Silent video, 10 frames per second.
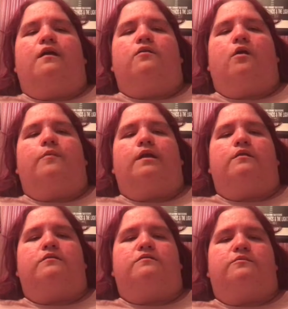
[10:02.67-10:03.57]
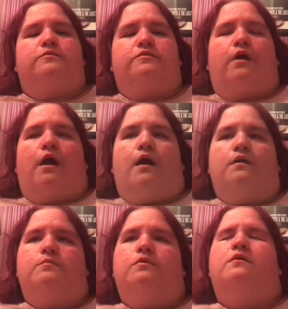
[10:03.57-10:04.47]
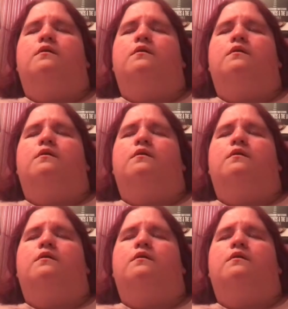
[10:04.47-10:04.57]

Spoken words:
like, comment, and subscribe.